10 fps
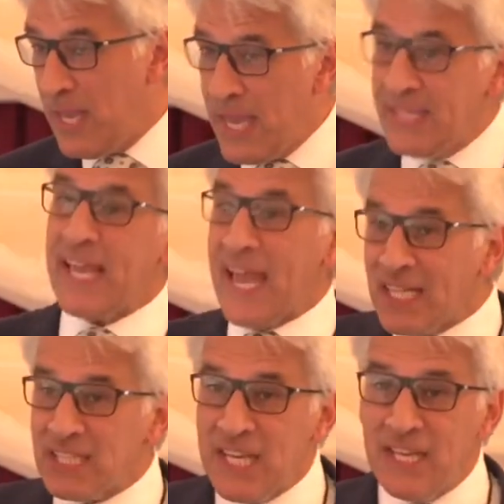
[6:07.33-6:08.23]
It's
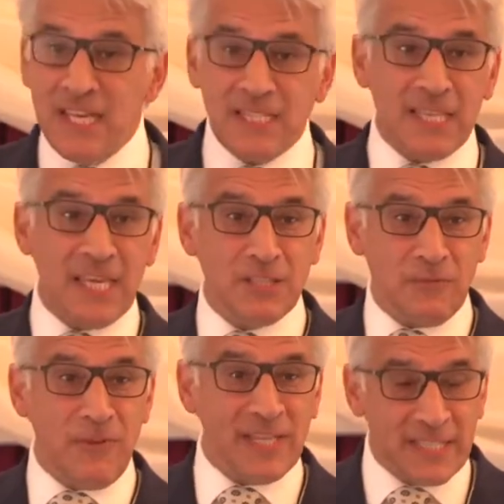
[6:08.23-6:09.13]
actually these things
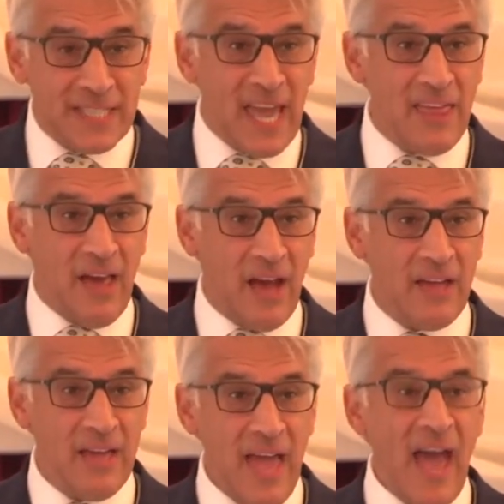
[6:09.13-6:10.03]
fit together,
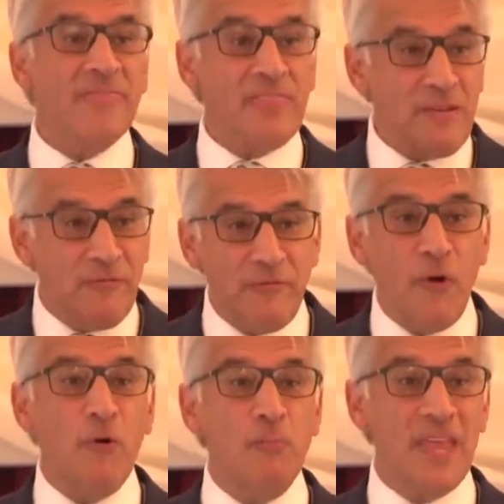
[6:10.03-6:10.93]
and they
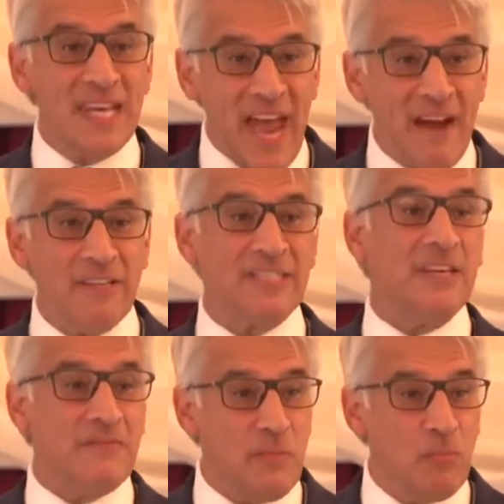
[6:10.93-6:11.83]
form the
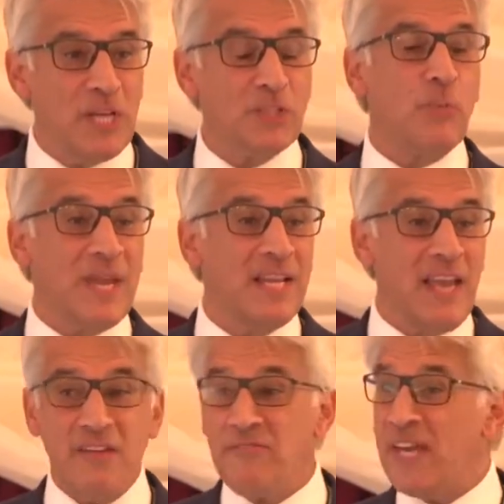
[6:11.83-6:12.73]
narrative in which we
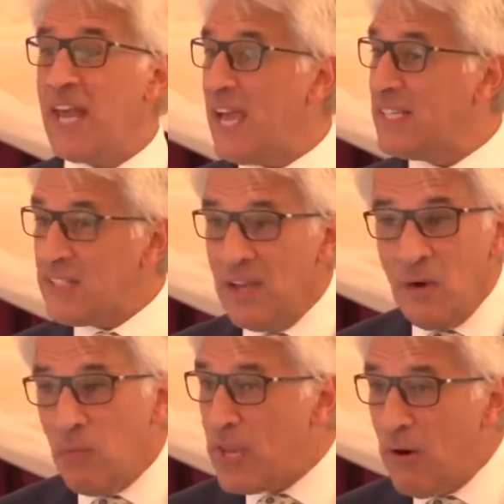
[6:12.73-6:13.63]
live. And as
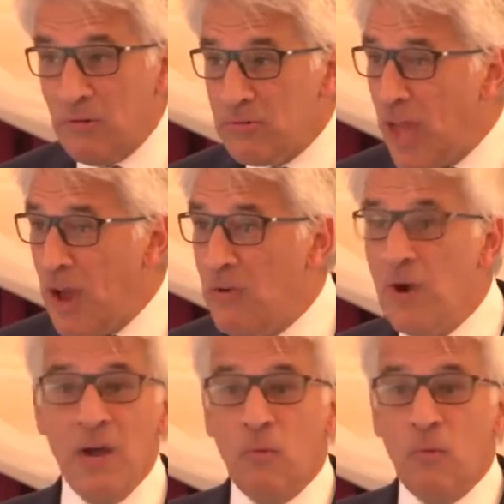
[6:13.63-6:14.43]
we all know,